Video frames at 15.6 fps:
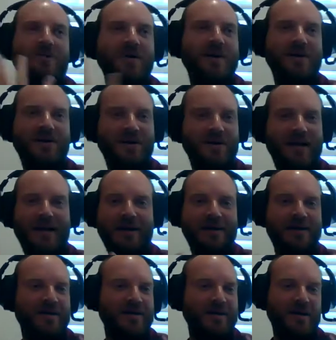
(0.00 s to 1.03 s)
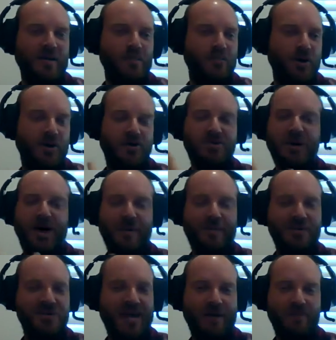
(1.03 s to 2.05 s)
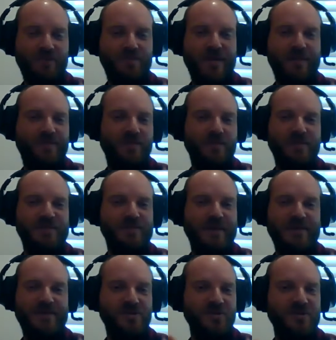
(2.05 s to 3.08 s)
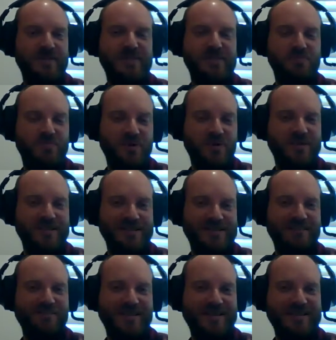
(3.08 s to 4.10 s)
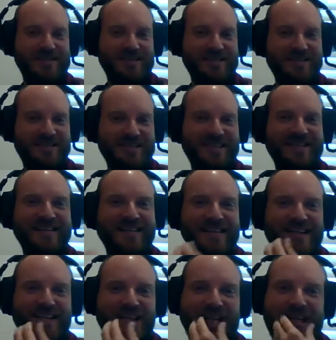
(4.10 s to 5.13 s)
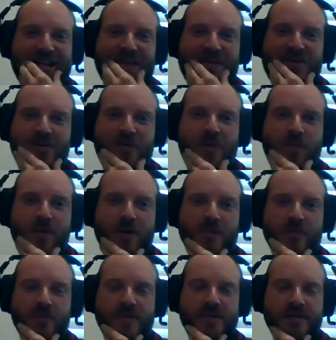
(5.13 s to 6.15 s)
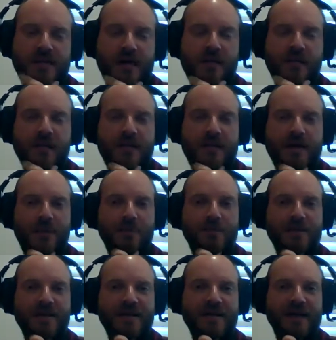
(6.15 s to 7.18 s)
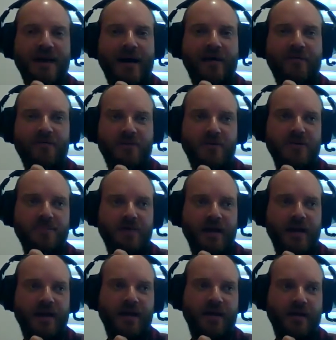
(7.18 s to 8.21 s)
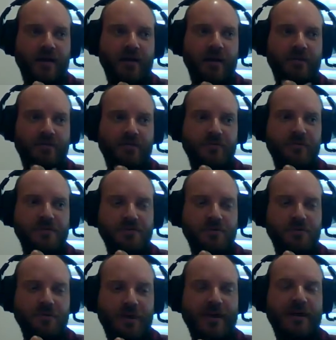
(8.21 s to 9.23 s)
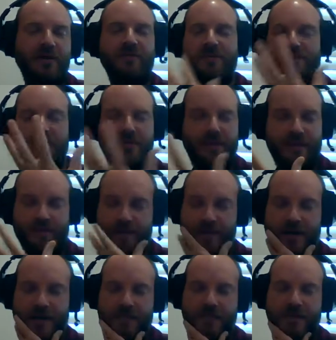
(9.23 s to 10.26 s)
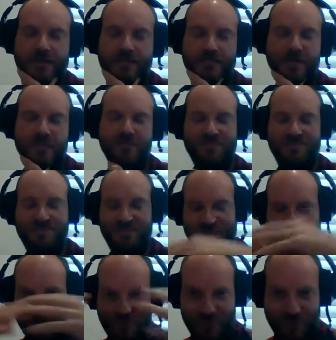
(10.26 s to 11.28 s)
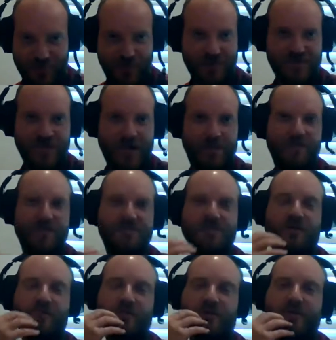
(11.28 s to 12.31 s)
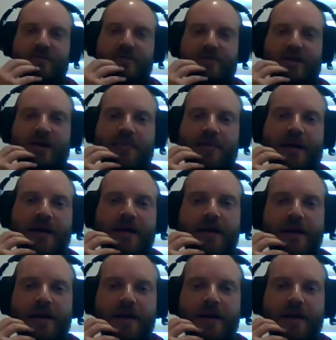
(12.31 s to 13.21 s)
we're gonna like prototype and chat with people and spend 2 years building something, sort of thing. Like, you know, once we started the company, our first paying client through the door, like obviously we had built the prototype of the software and everything like that,